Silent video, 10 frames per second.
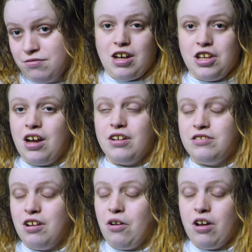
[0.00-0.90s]

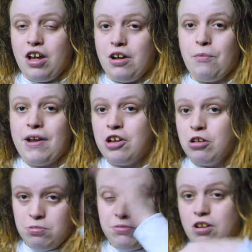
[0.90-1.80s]
I wake
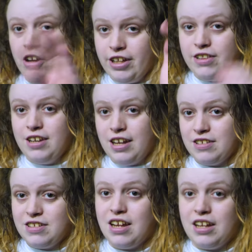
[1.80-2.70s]
up 9 the
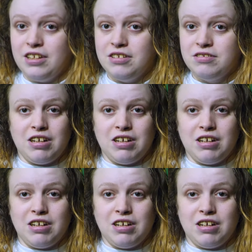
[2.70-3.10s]
next day.